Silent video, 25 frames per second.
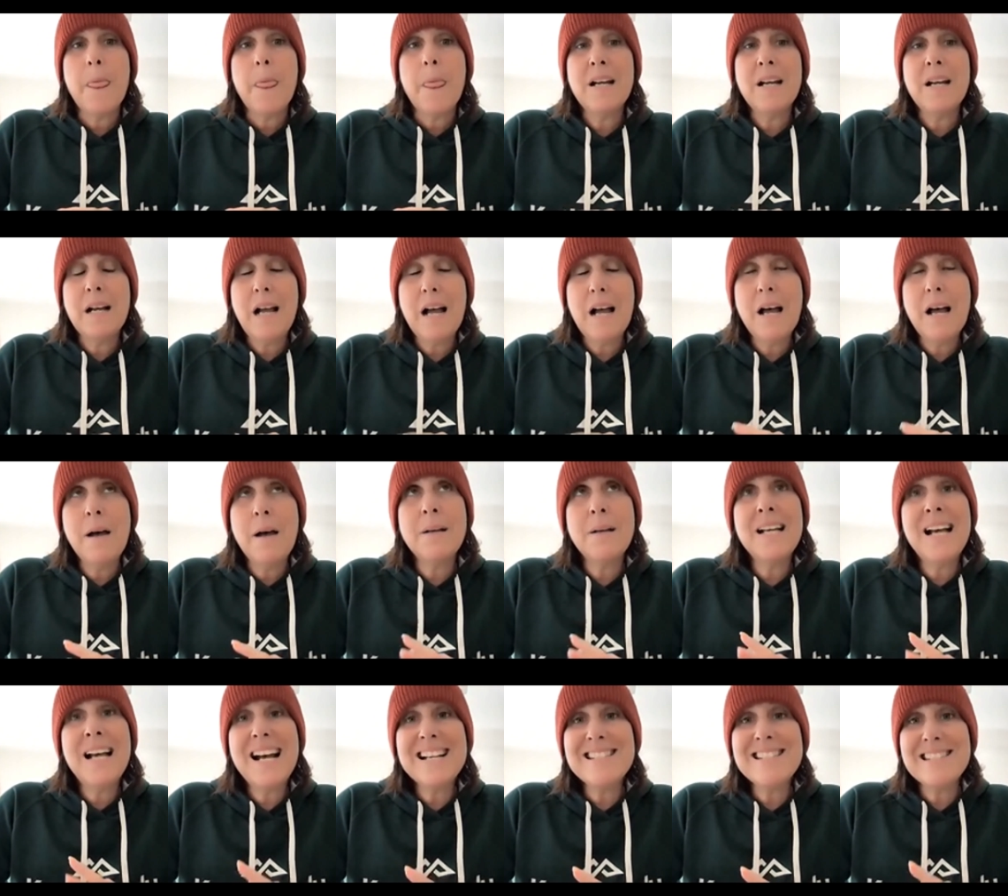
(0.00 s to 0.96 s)
A
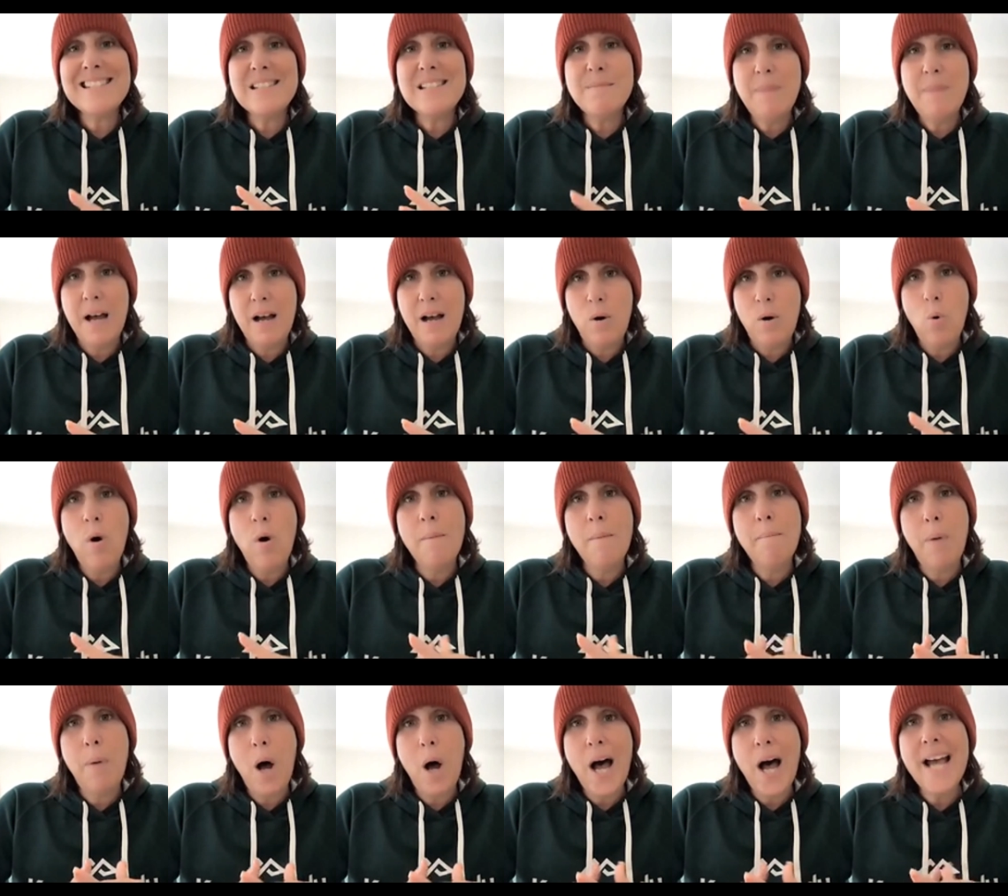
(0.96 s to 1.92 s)
customer or a
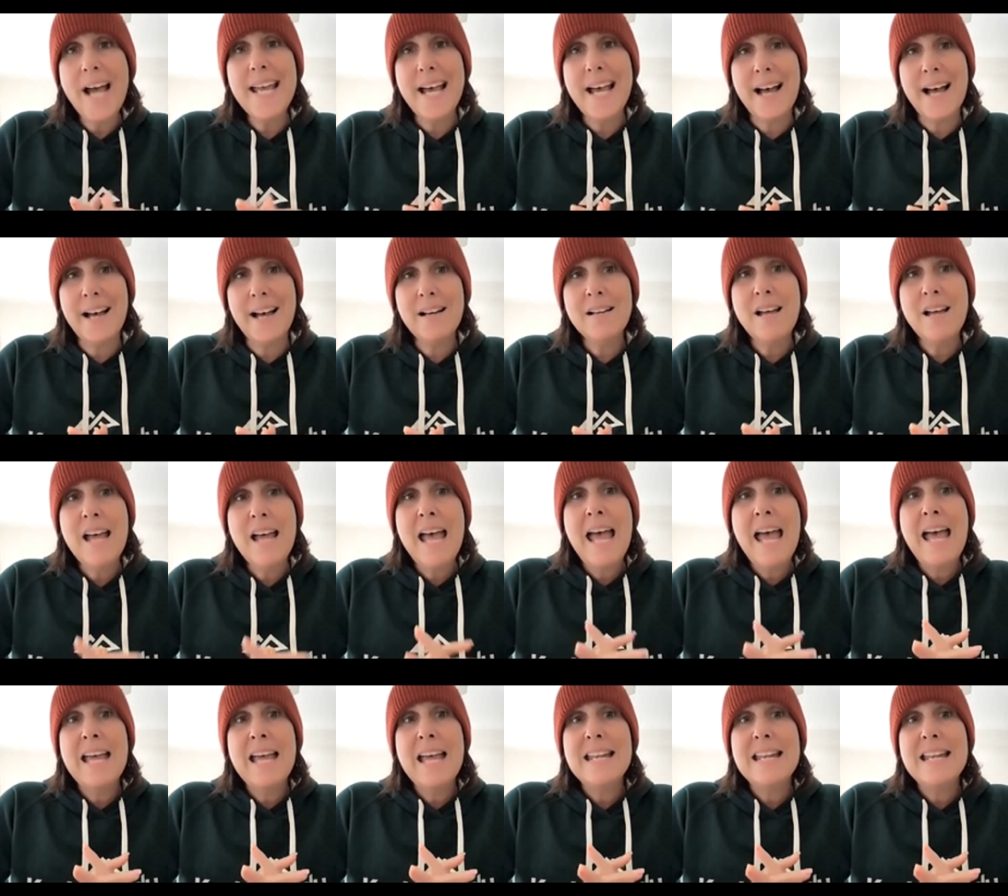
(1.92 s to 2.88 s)
buyer
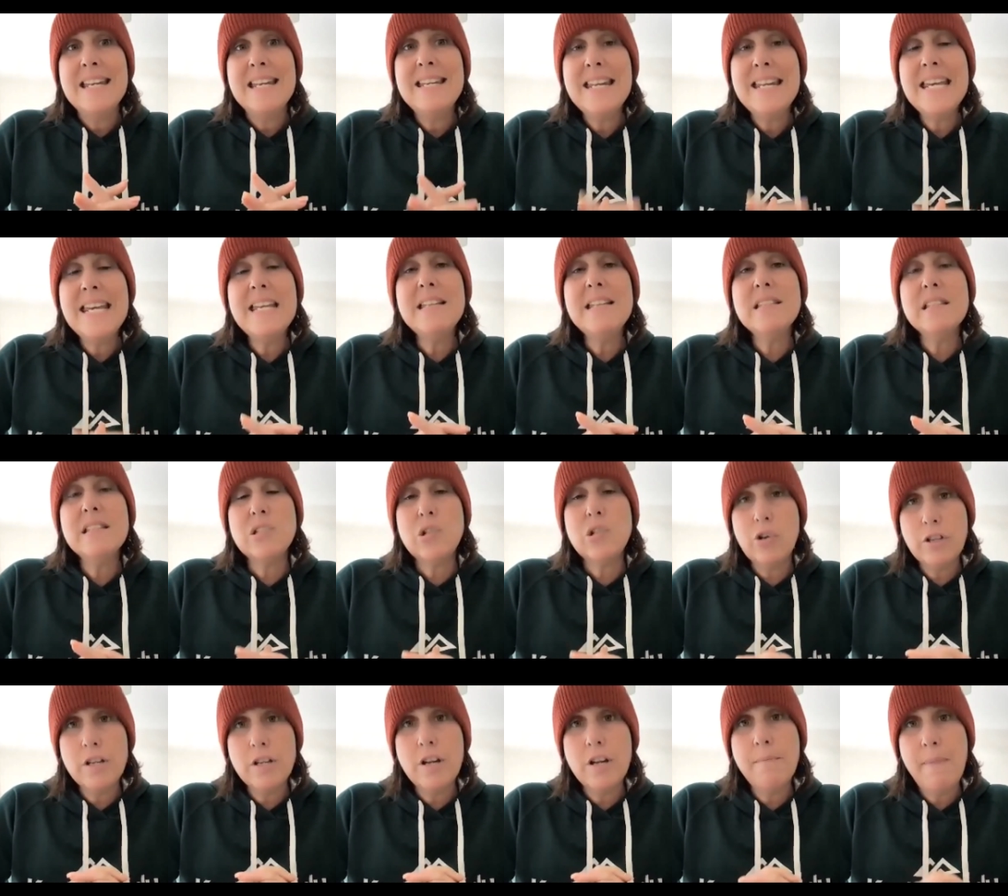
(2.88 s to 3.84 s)
needs
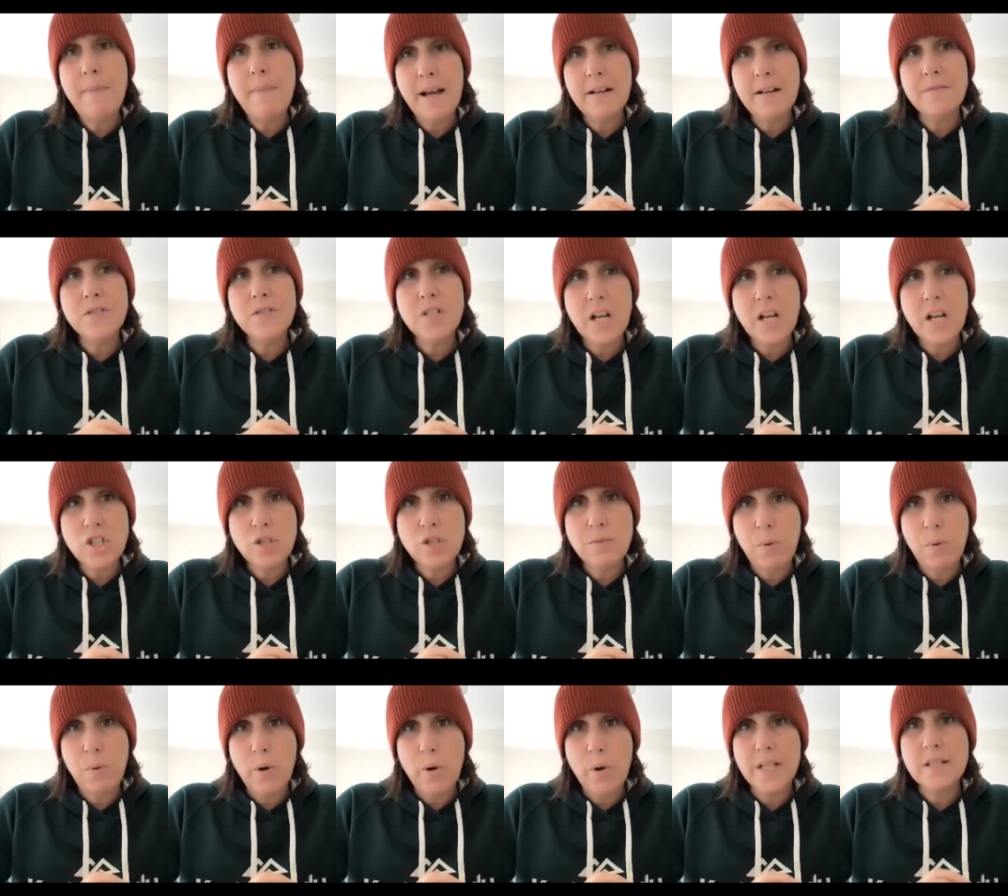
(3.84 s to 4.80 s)
certain amount of touch
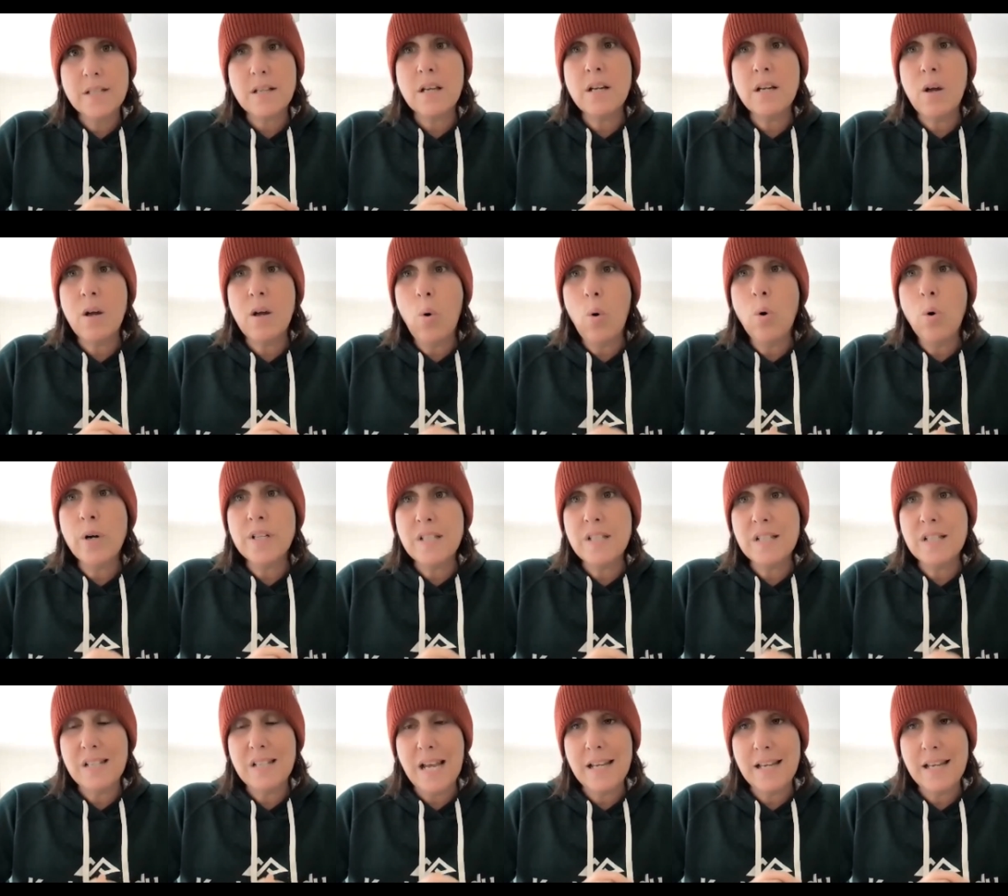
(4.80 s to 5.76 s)
points in order to
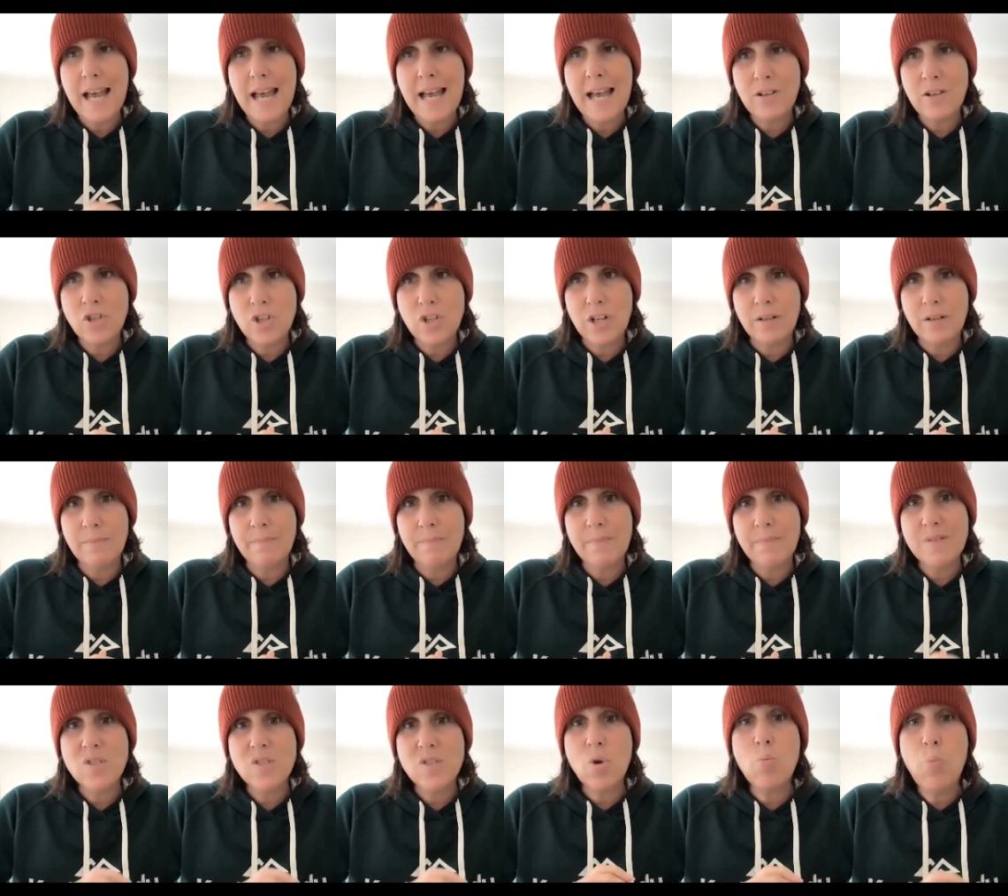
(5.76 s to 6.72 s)
take action.
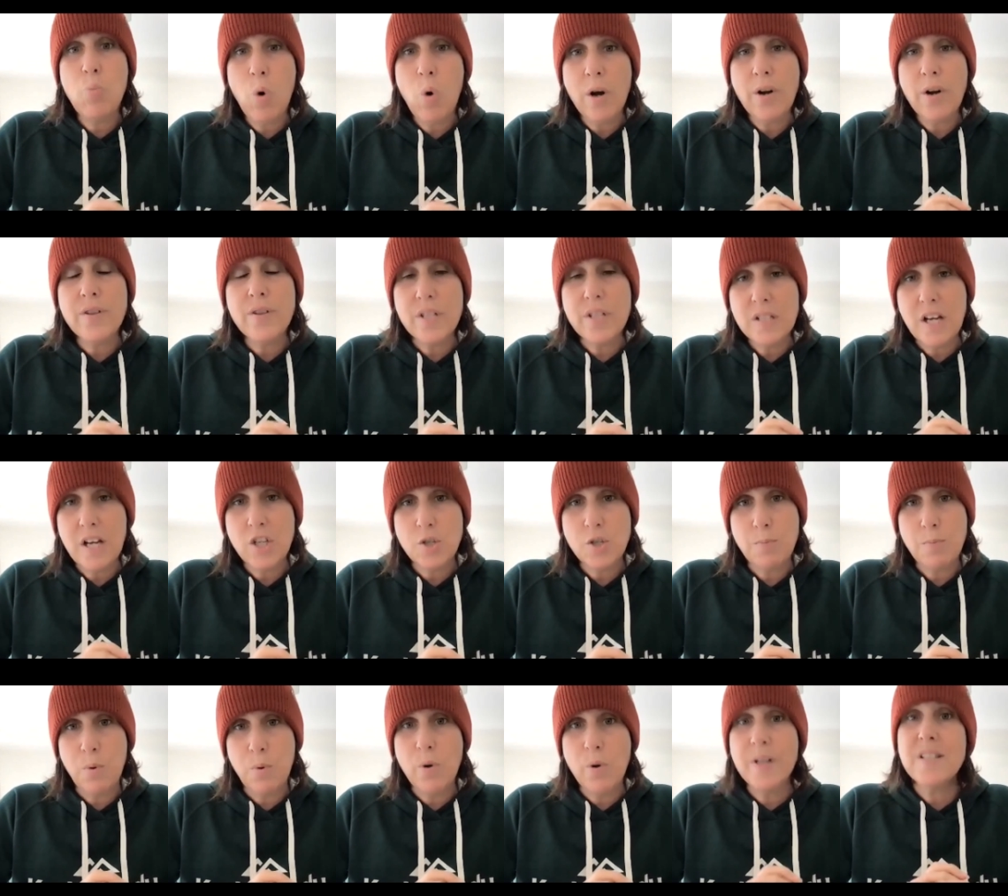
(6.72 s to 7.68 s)
So what are the
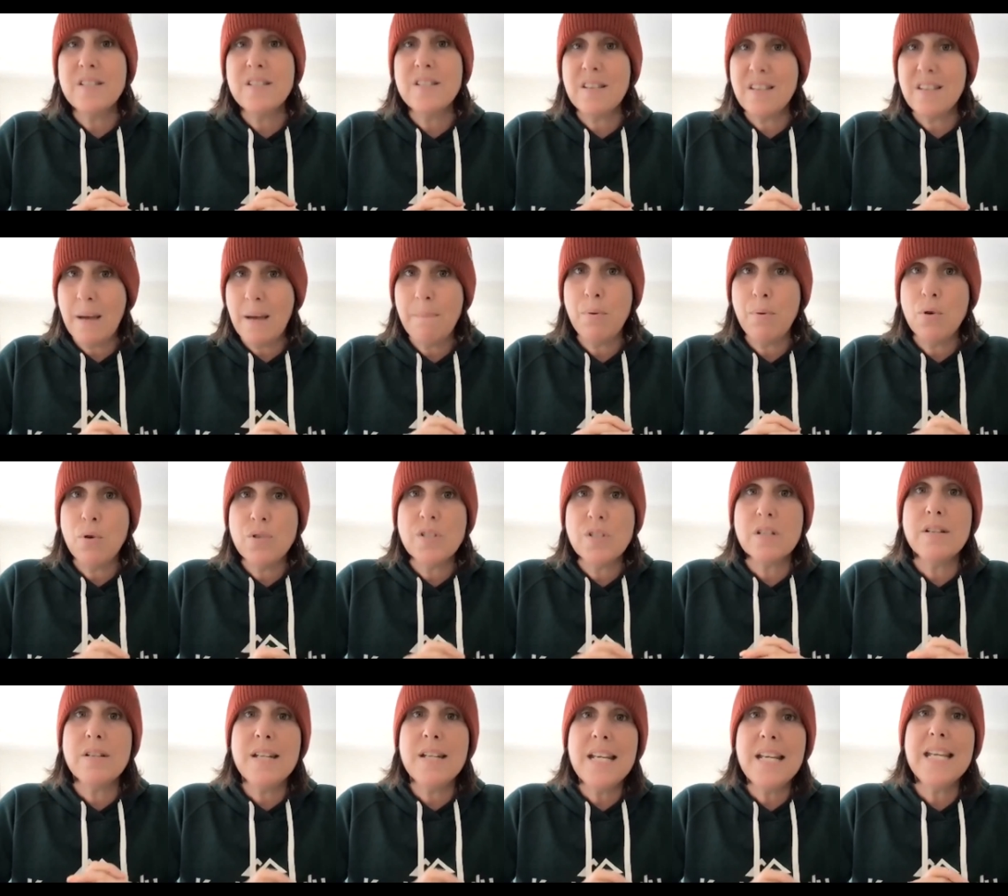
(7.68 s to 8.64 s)
touch points that
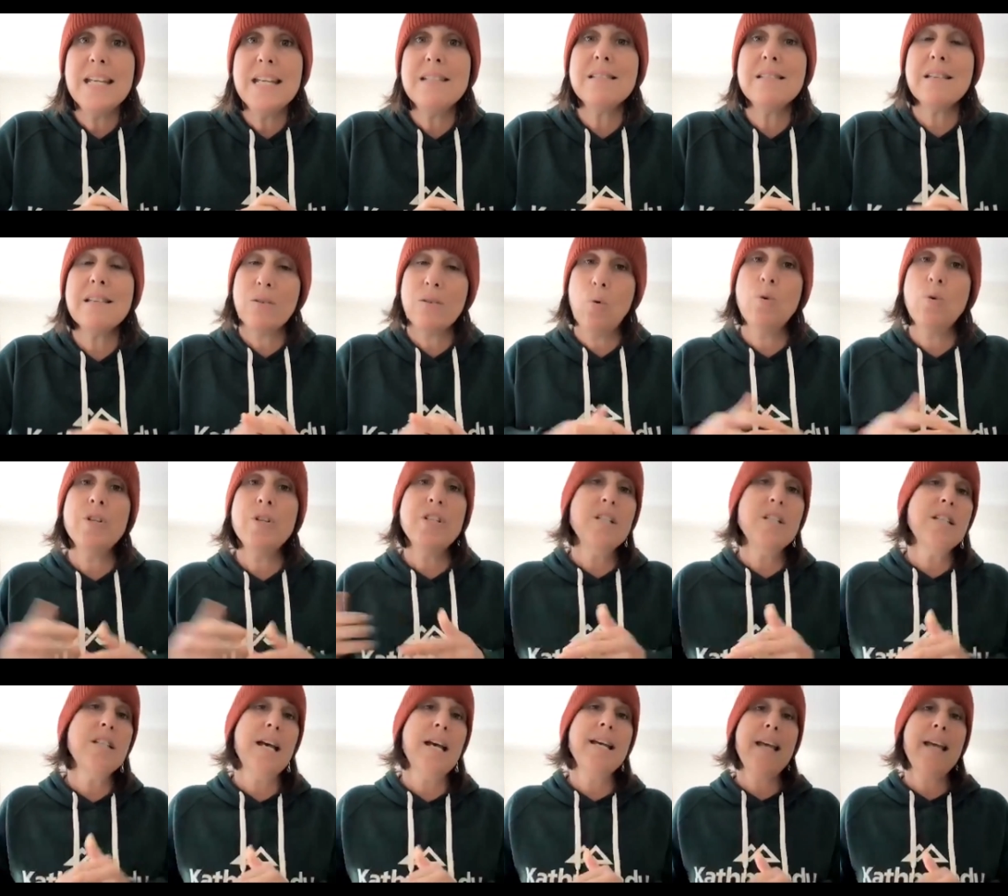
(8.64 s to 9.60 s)
person needs in order to
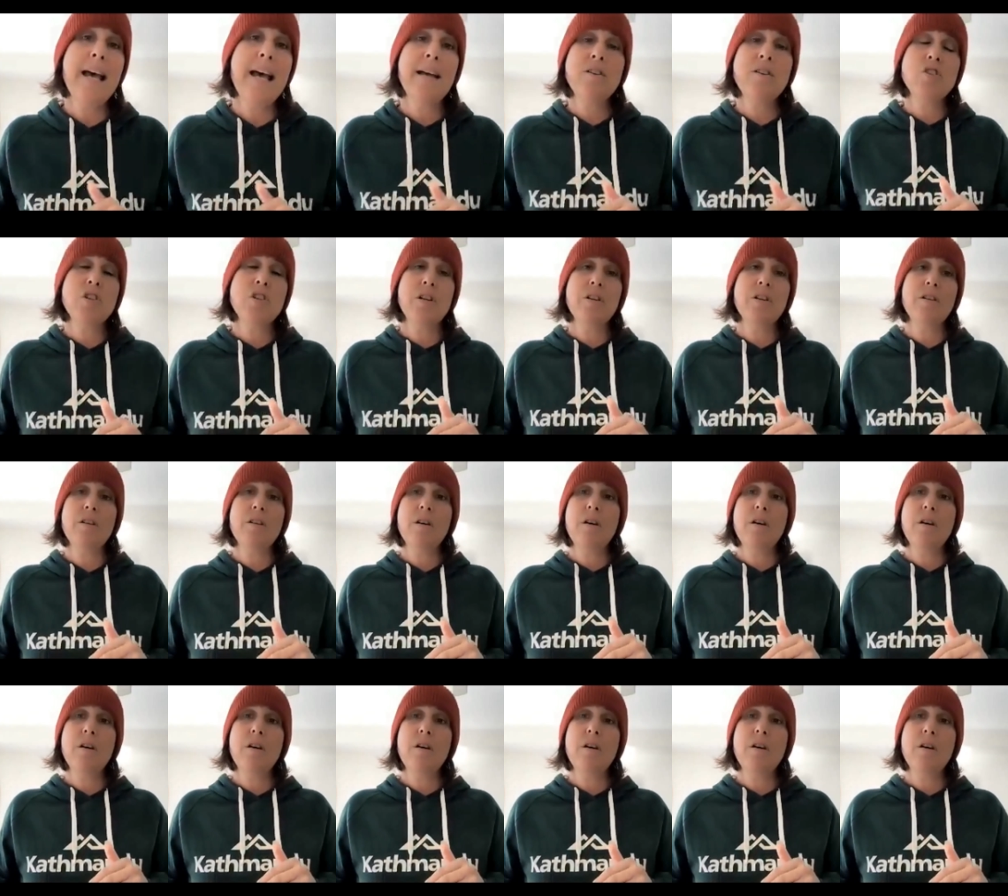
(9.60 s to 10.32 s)
take action?